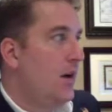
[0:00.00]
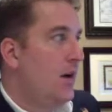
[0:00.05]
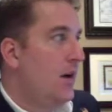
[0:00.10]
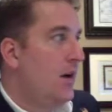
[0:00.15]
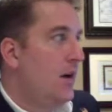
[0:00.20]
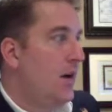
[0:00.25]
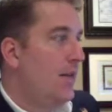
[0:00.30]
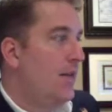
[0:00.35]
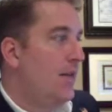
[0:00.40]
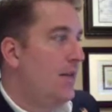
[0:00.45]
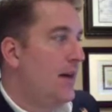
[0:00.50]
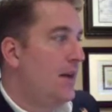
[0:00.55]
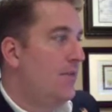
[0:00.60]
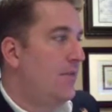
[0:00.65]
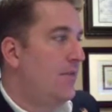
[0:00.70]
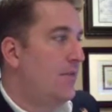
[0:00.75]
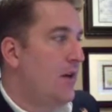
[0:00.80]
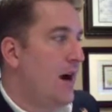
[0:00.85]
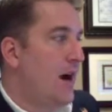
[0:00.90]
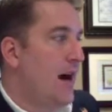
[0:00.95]
And then
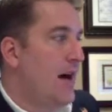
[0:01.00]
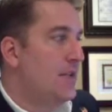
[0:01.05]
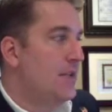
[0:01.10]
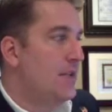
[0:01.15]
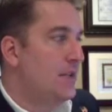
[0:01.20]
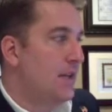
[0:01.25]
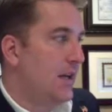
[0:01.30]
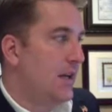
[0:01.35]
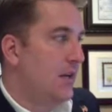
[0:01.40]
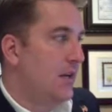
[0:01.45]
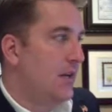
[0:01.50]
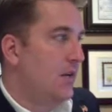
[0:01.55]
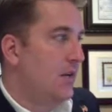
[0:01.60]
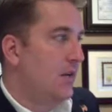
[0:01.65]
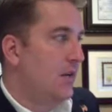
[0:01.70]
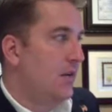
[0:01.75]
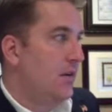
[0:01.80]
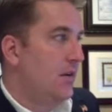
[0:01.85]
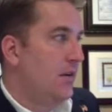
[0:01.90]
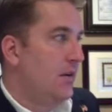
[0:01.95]
Verizon
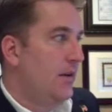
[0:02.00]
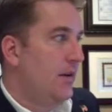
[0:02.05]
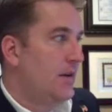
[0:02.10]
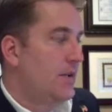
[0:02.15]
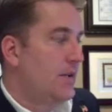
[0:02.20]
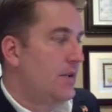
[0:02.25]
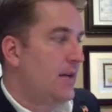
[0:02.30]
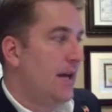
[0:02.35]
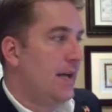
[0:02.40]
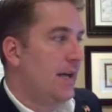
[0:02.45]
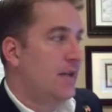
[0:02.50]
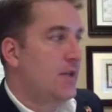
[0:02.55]
is saying